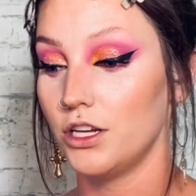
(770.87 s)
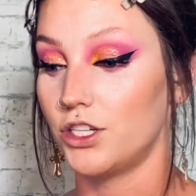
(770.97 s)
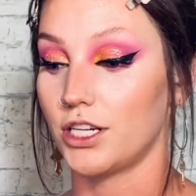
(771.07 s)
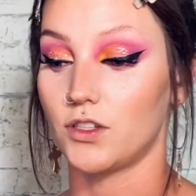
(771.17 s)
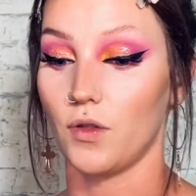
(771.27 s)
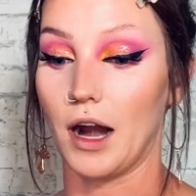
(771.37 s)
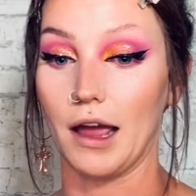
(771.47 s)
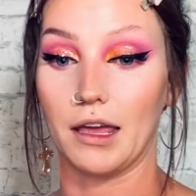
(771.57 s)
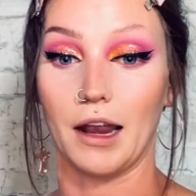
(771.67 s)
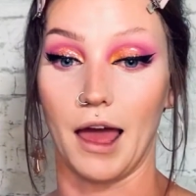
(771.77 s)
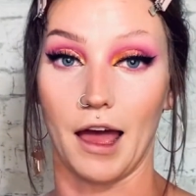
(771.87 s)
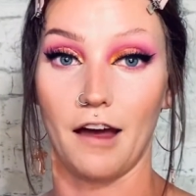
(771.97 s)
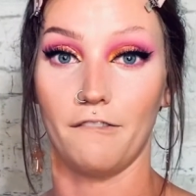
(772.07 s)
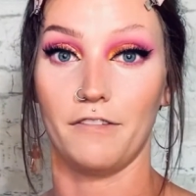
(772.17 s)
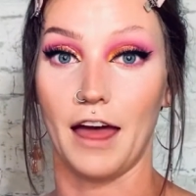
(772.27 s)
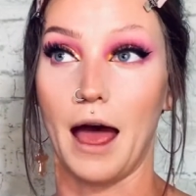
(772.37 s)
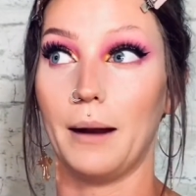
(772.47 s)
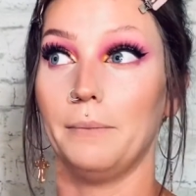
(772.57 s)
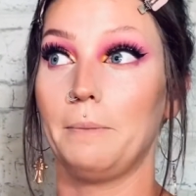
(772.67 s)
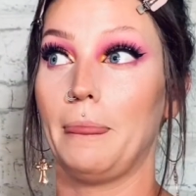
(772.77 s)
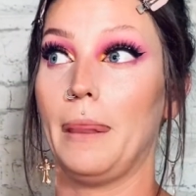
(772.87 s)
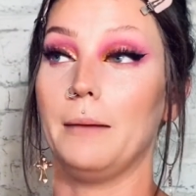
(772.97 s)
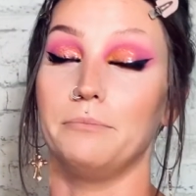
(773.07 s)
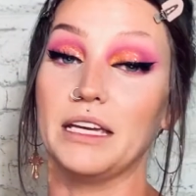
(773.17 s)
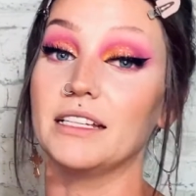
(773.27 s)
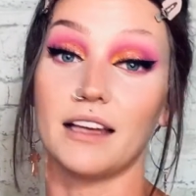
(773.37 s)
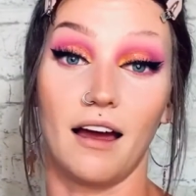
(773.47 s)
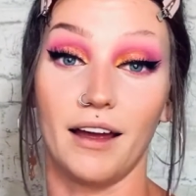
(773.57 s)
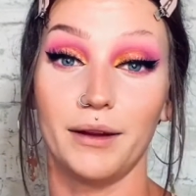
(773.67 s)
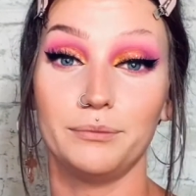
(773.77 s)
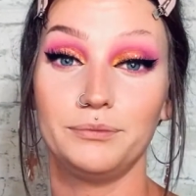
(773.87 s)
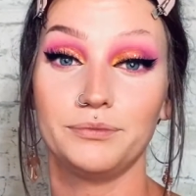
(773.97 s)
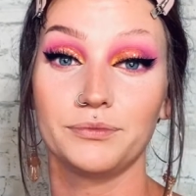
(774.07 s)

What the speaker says: just so that I can have that me time.